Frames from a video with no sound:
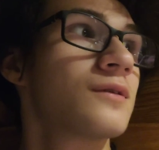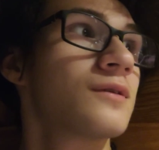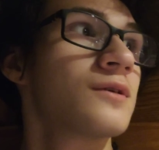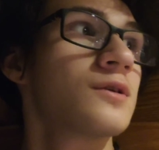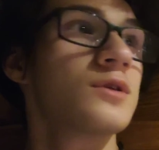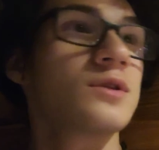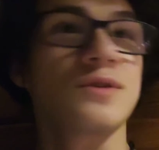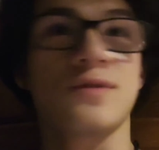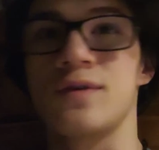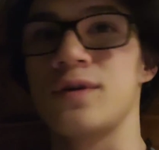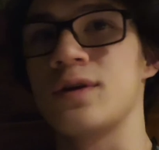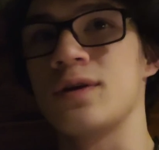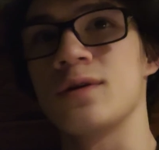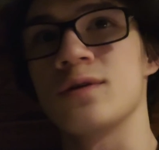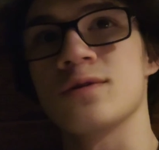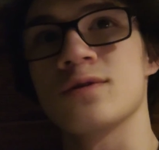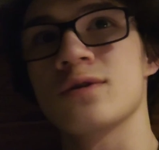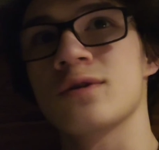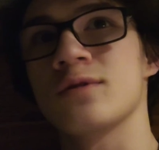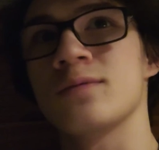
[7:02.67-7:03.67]
these
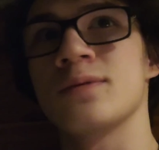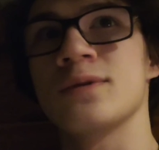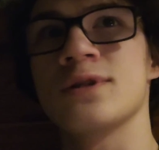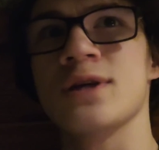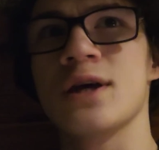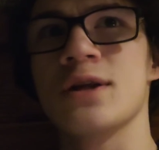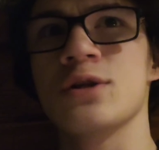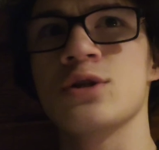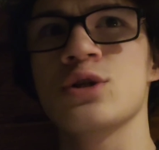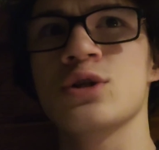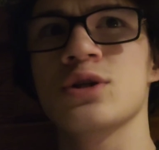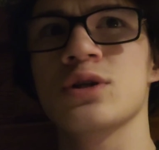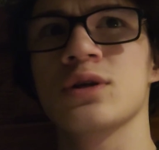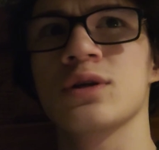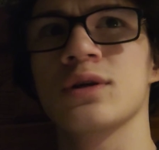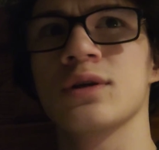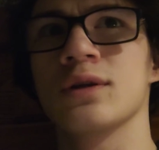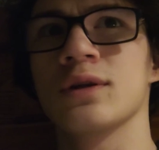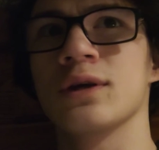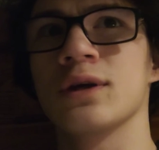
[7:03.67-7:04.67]
videos could
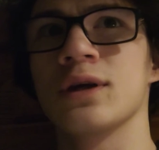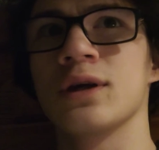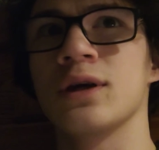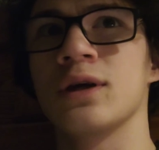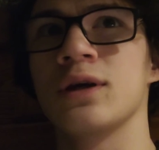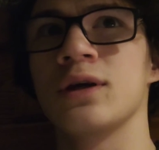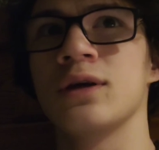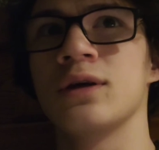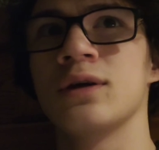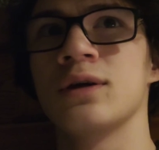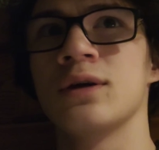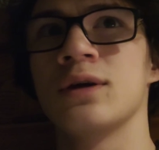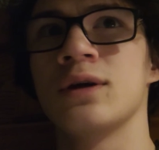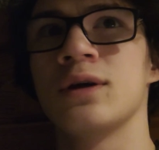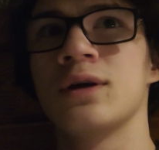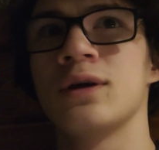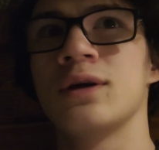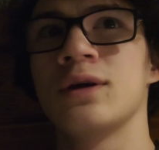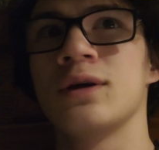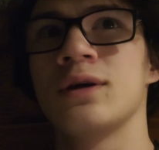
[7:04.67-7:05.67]
potentially
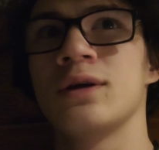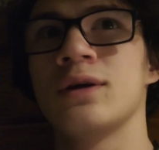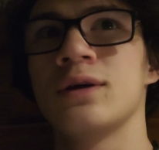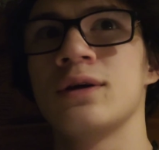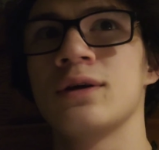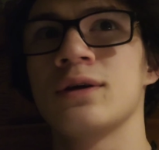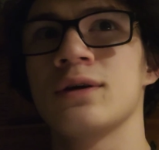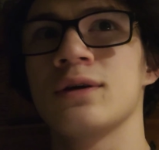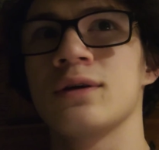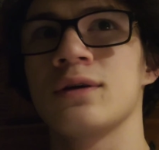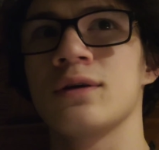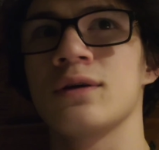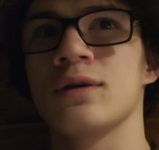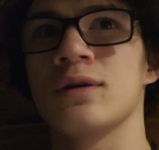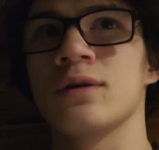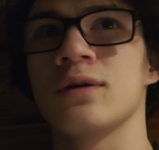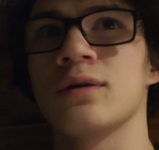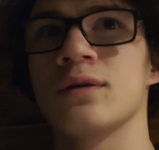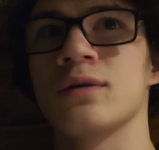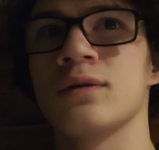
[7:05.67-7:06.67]

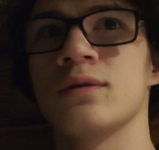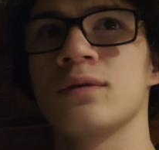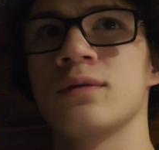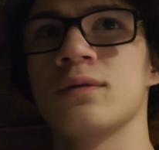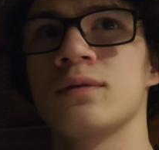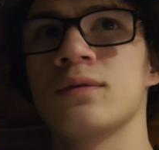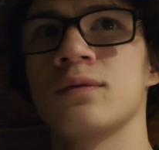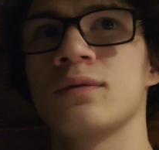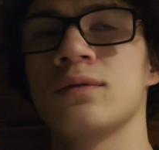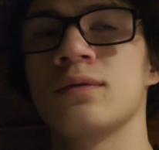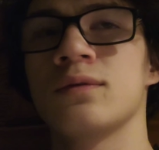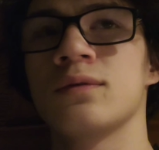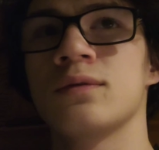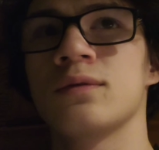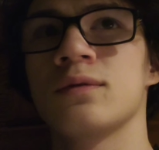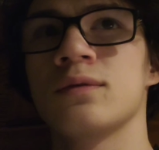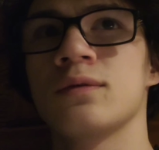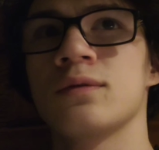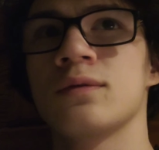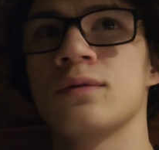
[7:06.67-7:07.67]
uh,
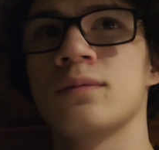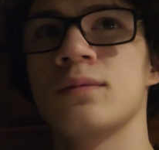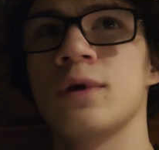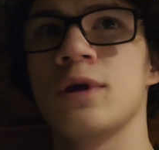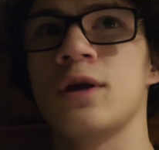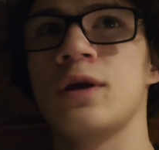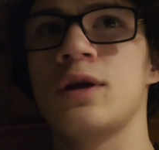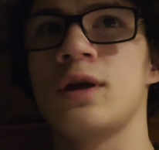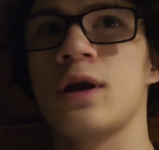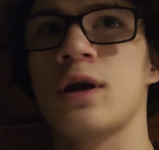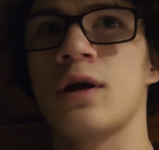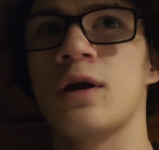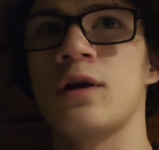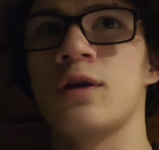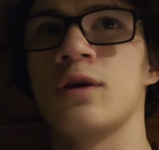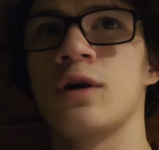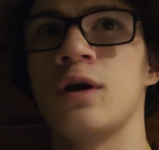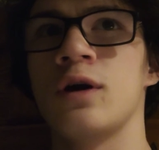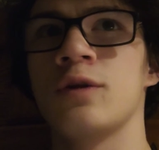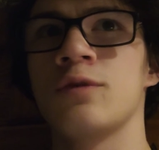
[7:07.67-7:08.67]
be
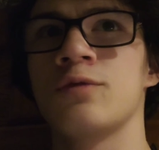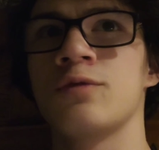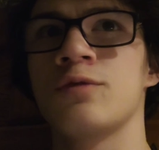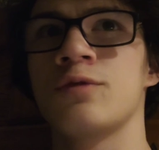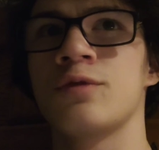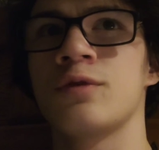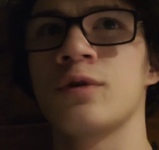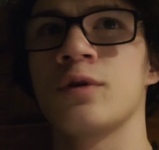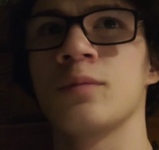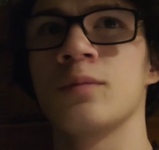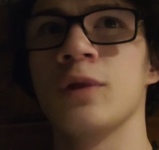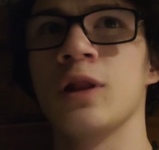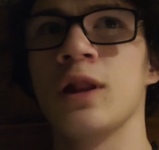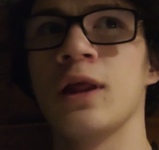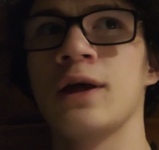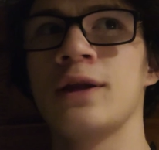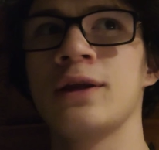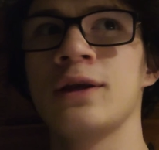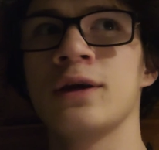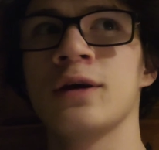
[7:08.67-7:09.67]
carried on for
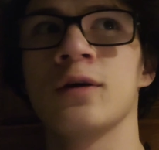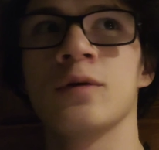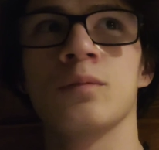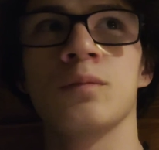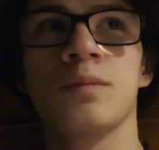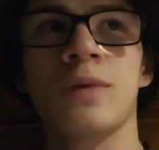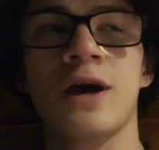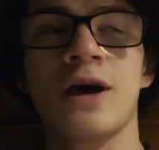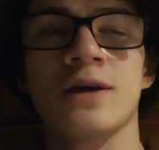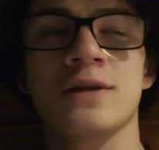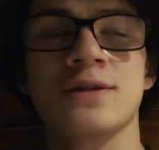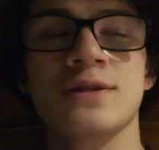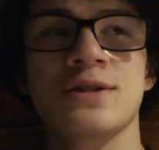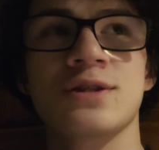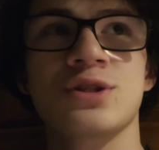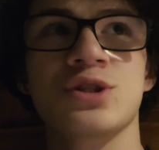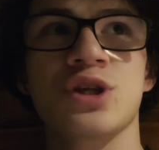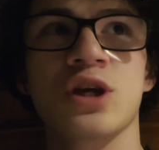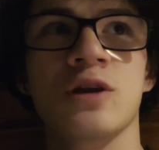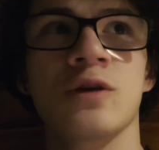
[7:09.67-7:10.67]
millennia
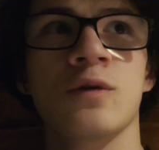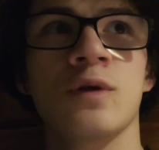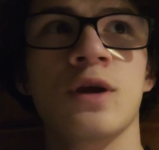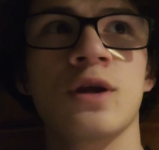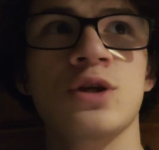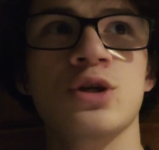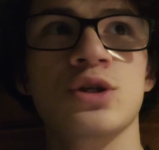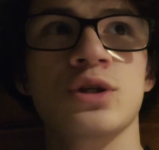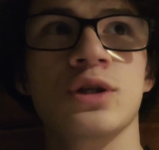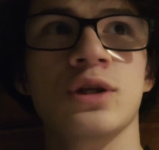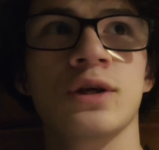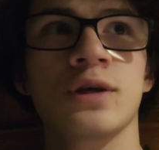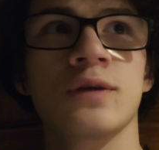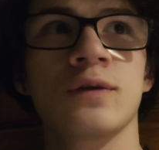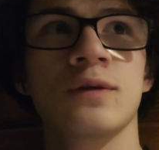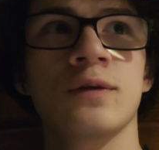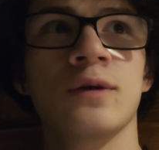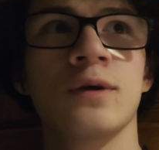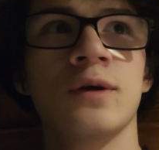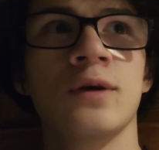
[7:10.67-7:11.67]
past generation,
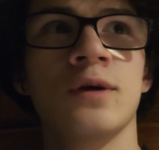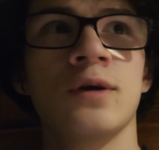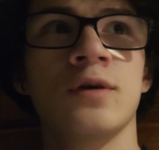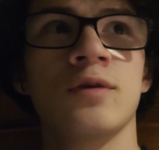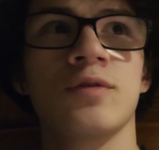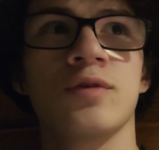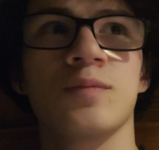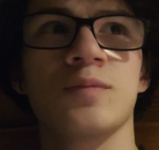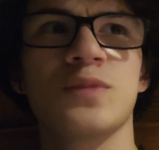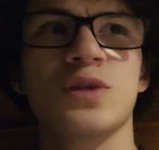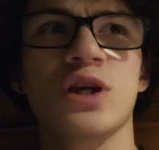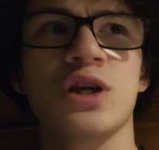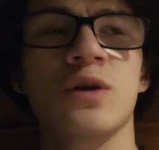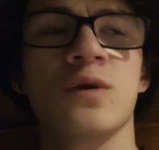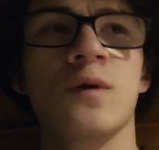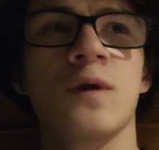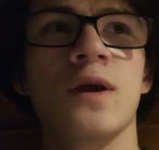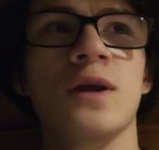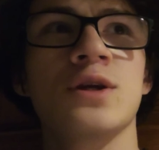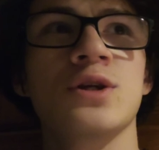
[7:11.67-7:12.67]
from
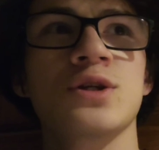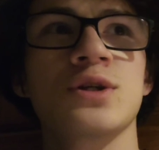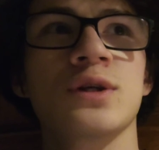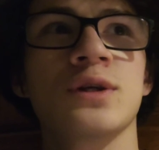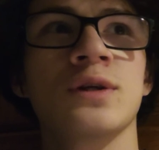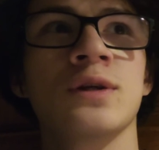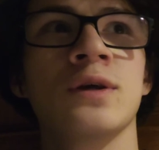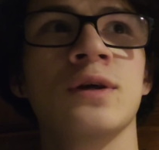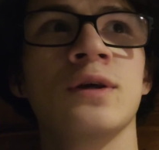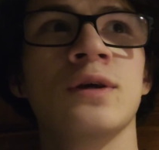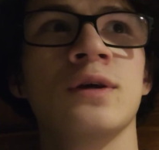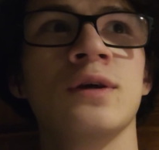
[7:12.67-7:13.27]
generation